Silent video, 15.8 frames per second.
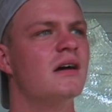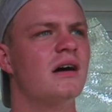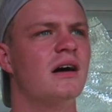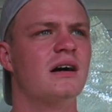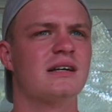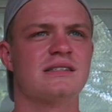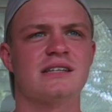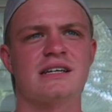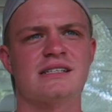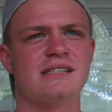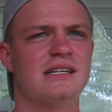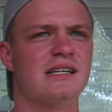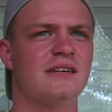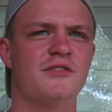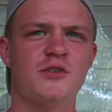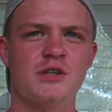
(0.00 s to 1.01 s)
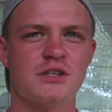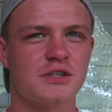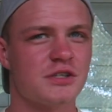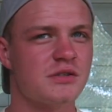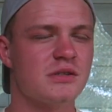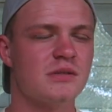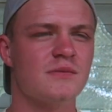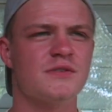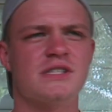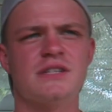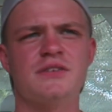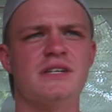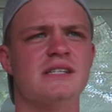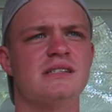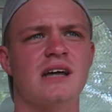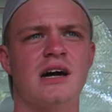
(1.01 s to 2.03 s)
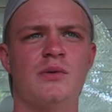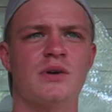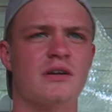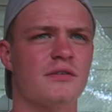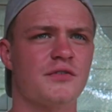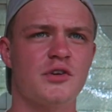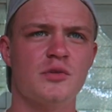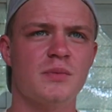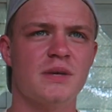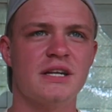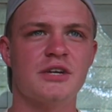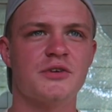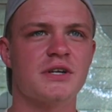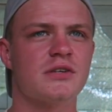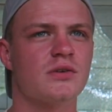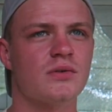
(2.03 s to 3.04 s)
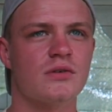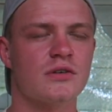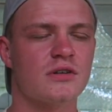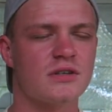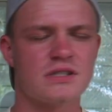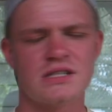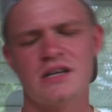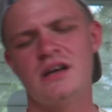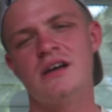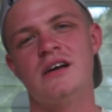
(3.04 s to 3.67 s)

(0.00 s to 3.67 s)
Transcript: because like I said, I never really took YouTube serious. I went on a few meet and greet tours.